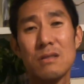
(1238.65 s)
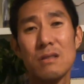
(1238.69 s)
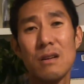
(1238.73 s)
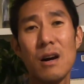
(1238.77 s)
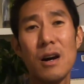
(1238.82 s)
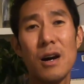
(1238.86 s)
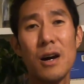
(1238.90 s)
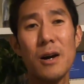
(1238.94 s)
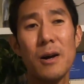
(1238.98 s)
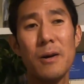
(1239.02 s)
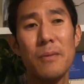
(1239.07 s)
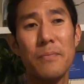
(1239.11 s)

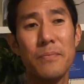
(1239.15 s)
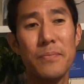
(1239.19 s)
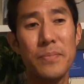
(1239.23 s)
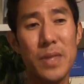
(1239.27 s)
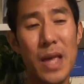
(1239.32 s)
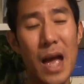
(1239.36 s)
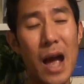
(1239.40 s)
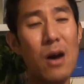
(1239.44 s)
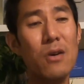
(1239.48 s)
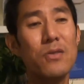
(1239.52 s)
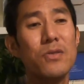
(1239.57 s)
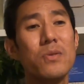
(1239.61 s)

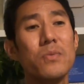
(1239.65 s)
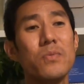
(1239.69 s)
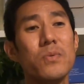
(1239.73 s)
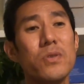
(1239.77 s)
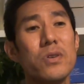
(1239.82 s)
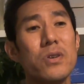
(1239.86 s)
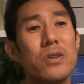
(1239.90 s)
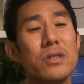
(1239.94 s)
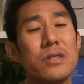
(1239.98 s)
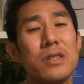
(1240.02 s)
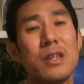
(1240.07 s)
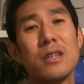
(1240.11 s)
out the
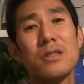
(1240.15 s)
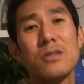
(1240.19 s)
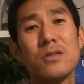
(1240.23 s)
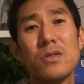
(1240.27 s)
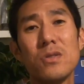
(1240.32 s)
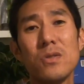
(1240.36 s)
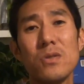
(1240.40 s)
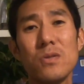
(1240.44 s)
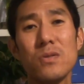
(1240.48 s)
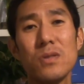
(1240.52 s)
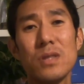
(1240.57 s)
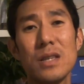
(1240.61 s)
woods
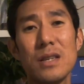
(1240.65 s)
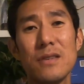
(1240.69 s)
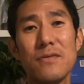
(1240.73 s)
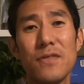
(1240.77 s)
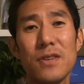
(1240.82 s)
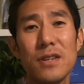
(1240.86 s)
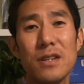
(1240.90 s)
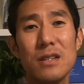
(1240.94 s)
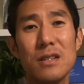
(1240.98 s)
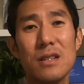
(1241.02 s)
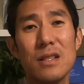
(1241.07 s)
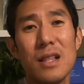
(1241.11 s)
into the
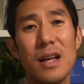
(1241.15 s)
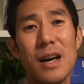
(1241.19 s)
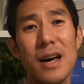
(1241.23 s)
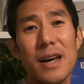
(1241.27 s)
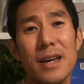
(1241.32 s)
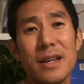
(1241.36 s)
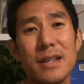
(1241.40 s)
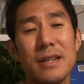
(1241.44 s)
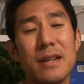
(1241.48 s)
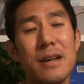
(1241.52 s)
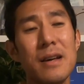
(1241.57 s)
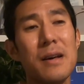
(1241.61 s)
finish
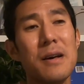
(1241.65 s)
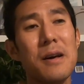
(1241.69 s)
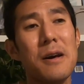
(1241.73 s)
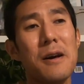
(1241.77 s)
line.